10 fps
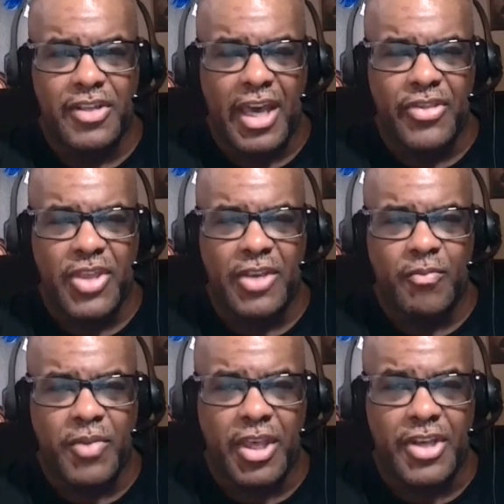I think,
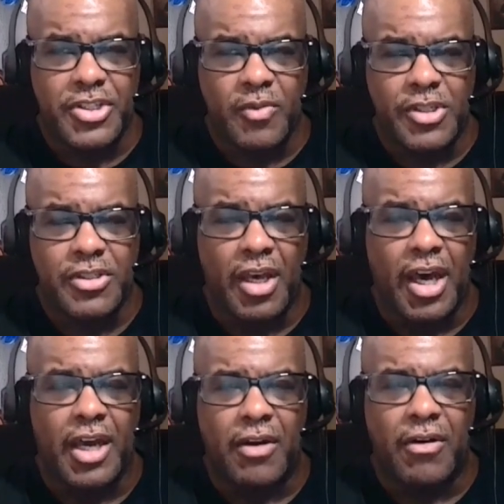because she wants to
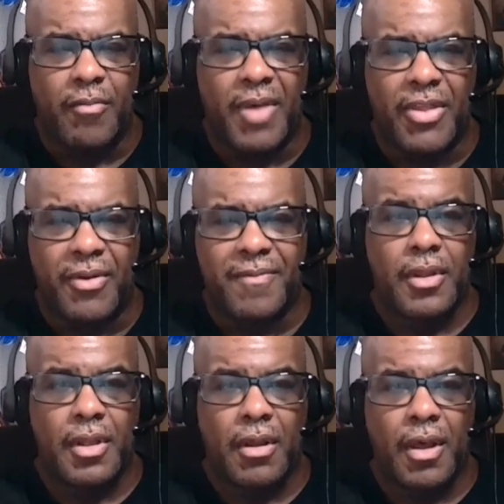honor her mother.
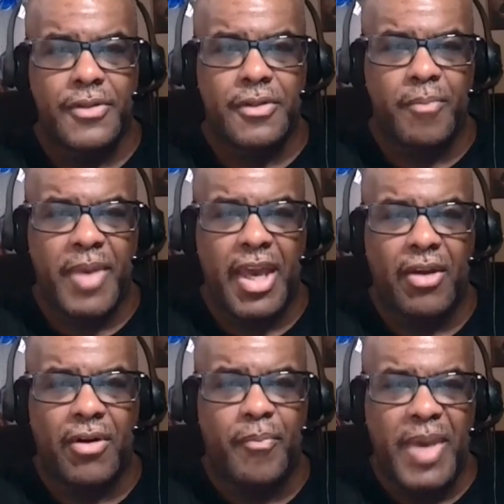Now, also
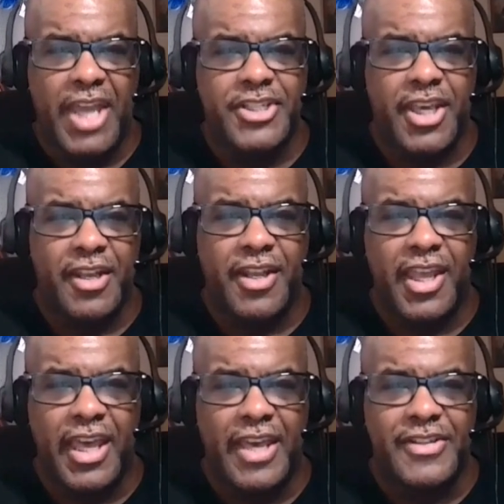back are Paige
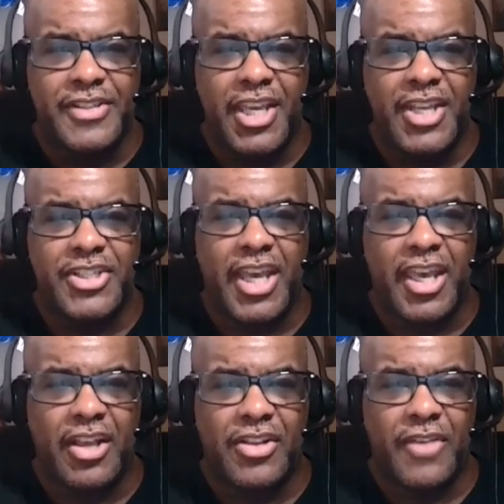Kennedy as DJ
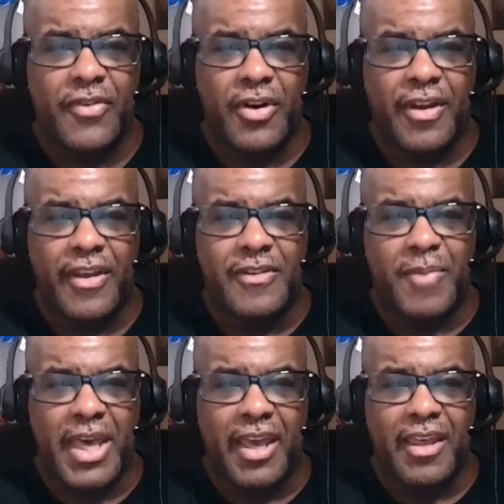and Cliff Curdy as
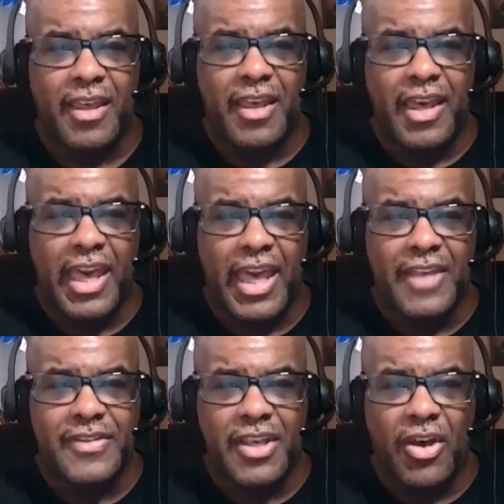Mac,
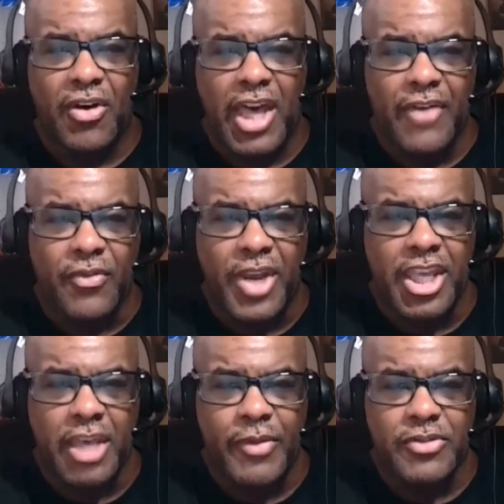as they all have great
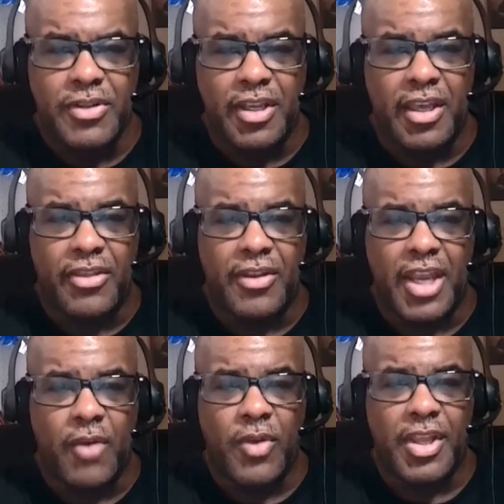chemistry together. And
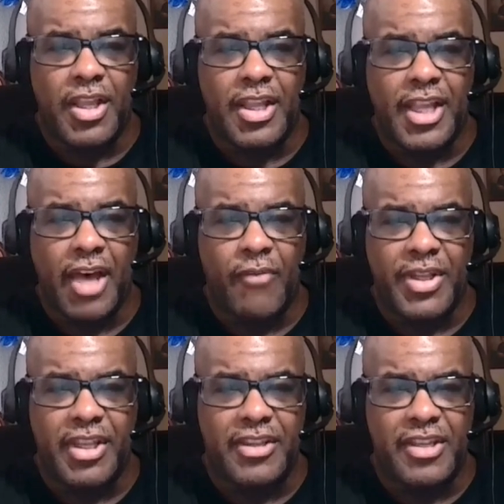I really love
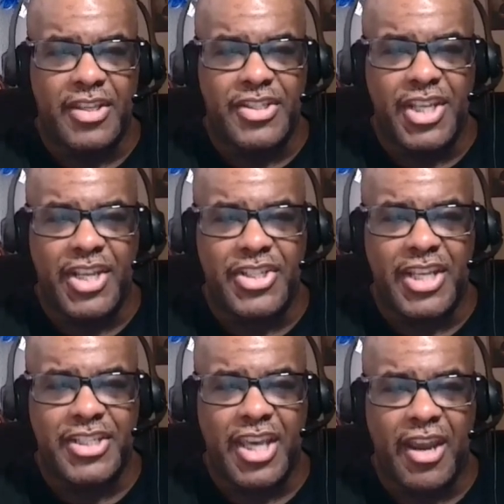what they did to
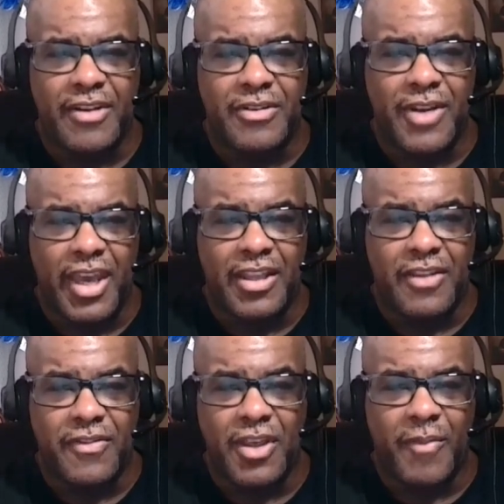DJ's character in
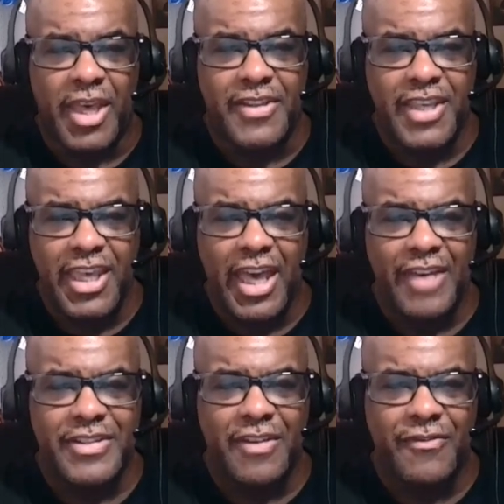this film, as he
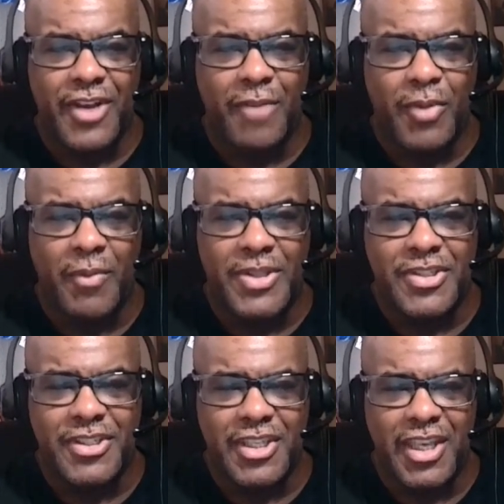has some funny moments
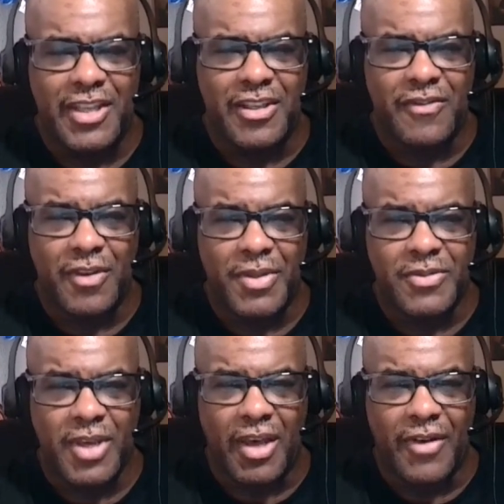in this film as
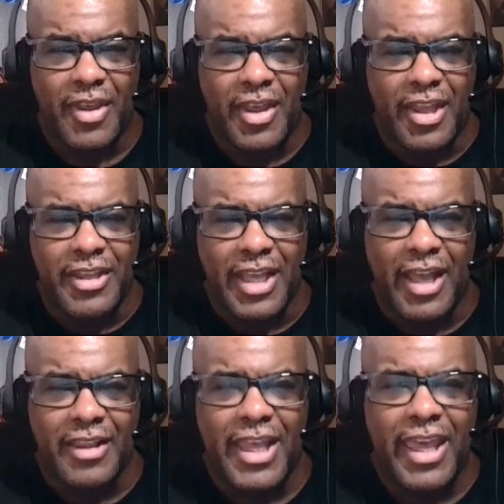well.
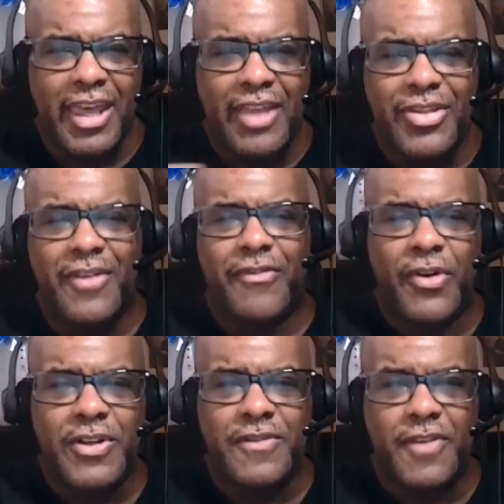Not like in the
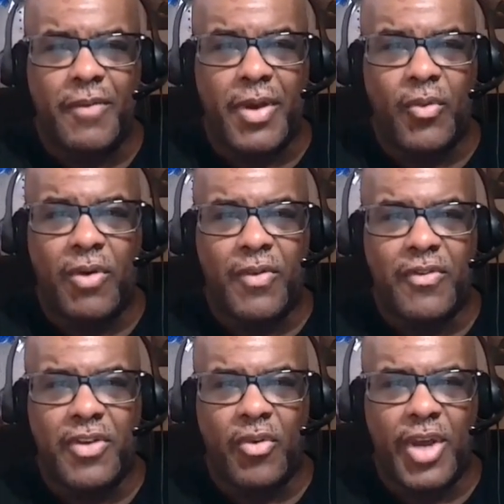first film. I won't
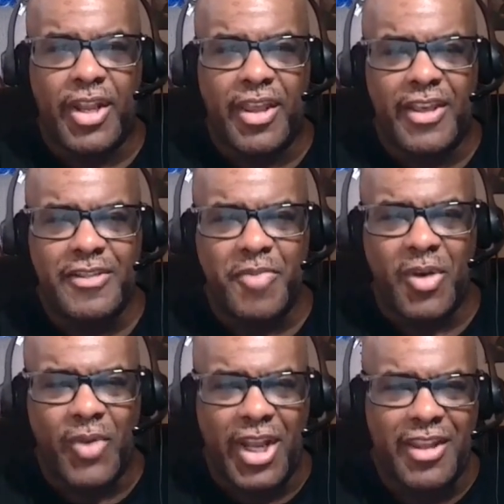reveal what it is,
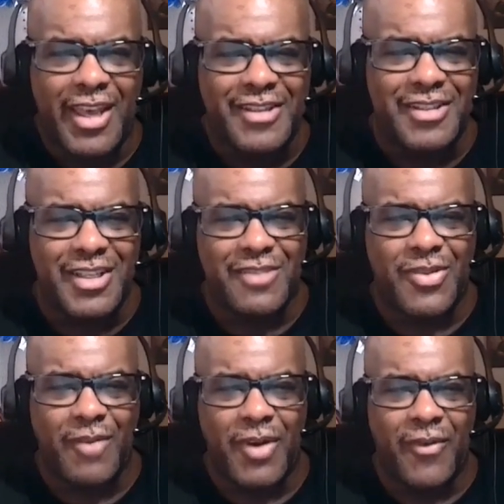but what he does in this
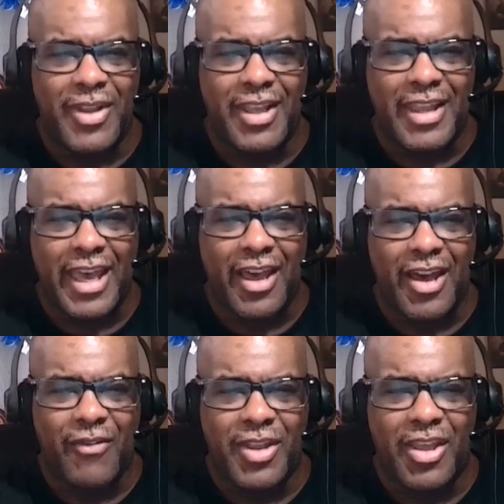film, I really like.
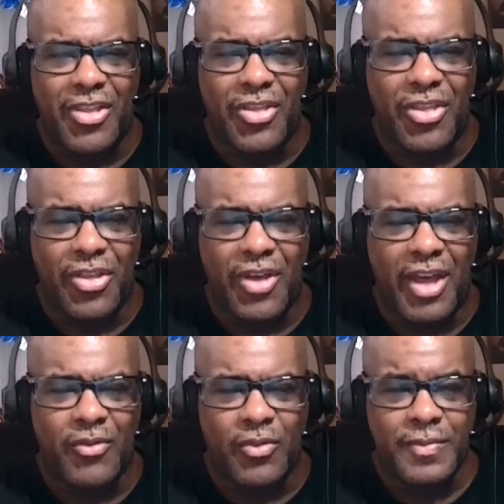I really
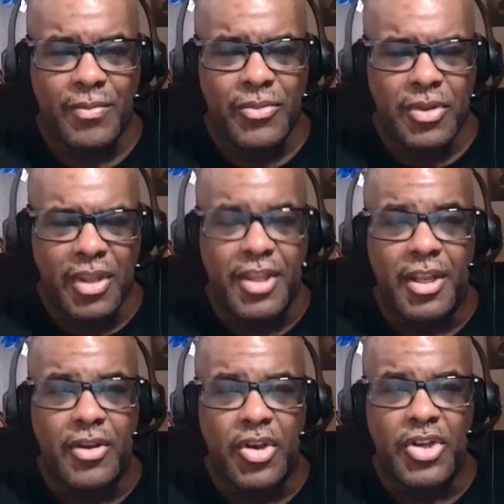want. They
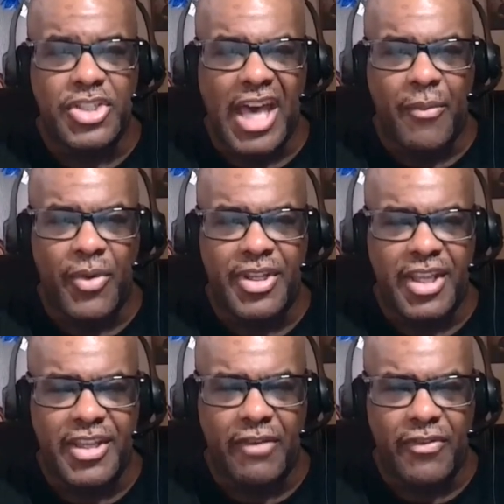did a good job what they
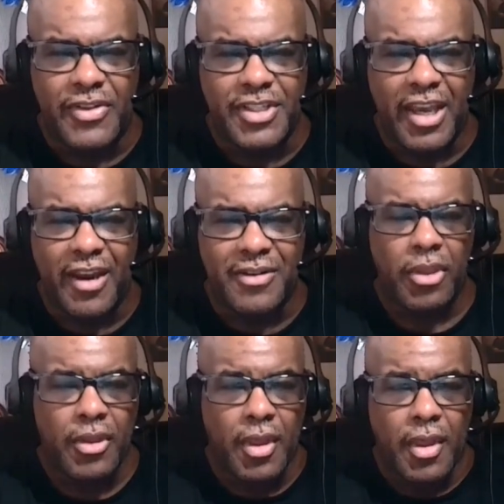did with his character.
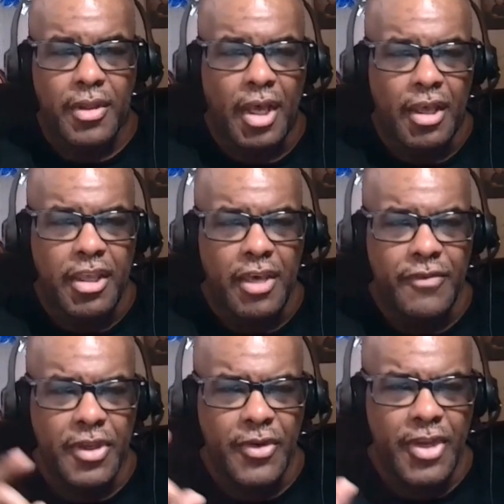Now,
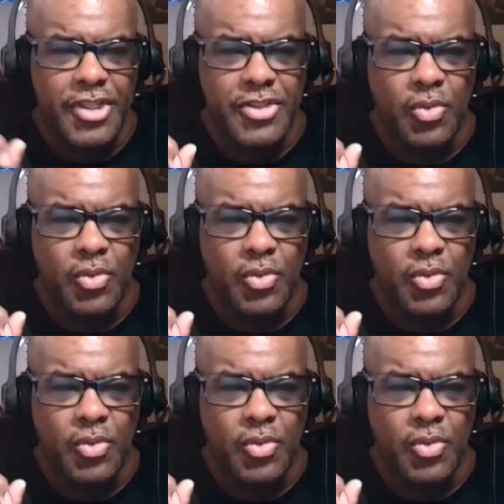if there is